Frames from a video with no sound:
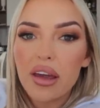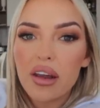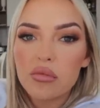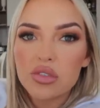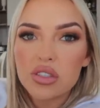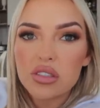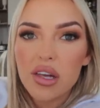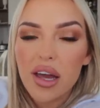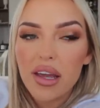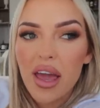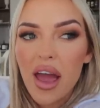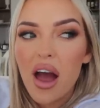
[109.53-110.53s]
And I'm just
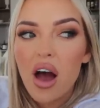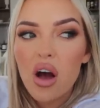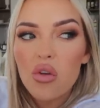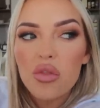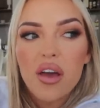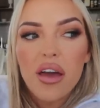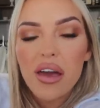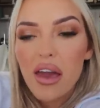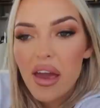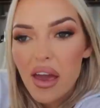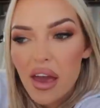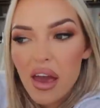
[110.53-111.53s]
like, how the
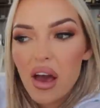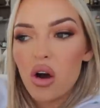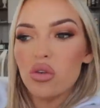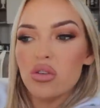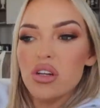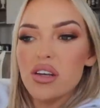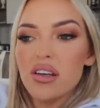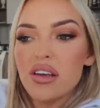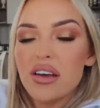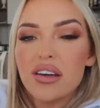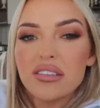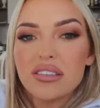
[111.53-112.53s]
hell
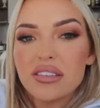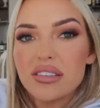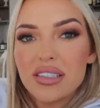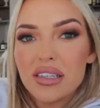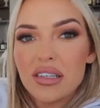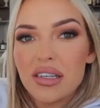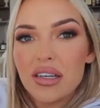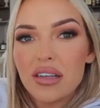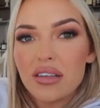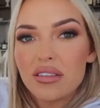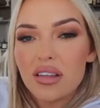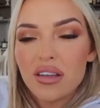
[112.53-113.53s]
did
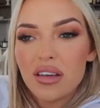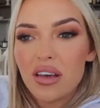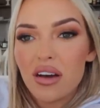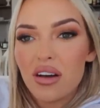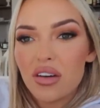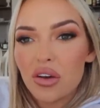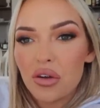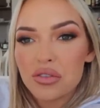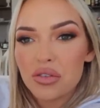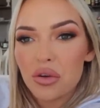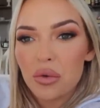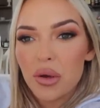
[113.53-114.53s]
the year go
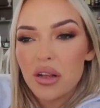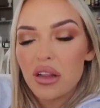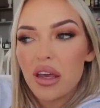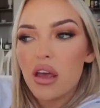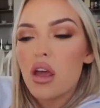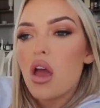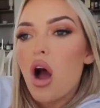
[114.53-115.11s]
so quickly?